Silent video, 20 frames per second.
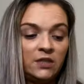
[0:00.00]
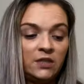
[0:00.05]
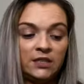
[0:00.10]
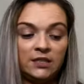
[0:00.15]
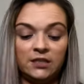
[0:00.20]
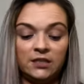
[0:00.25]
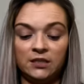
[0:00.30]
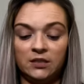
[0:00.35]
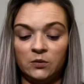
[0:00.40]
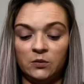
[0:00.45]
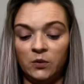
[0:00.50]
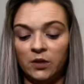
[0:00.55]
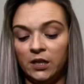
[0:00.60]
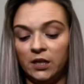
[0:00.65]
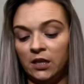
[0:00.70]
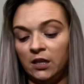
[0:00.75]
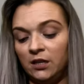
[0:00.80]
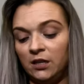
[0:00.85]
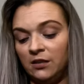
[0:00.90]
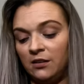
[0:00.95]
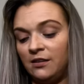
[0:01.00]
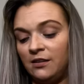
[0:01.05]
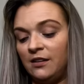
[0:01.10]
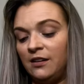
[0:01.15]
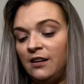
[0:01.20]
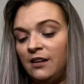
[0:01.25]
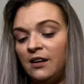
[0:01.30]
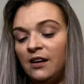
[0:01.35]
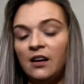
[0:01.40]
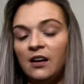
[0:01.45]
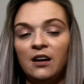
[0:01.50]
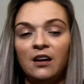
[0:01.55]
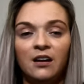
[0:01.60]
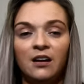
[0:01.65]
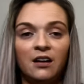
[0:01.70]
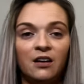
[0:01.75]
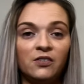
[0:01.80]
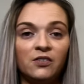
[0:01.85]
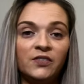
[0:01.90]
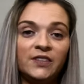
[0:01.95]
This isn't working.
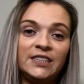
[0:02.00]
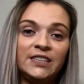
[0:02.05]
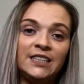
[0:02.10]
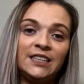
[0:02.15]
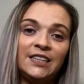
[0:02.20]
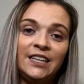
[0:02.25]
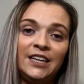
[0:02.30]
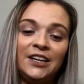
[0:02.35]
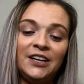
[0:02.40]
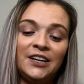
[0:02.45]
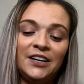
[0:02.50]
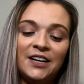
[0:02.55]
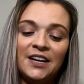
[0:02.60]
I'll fix it later.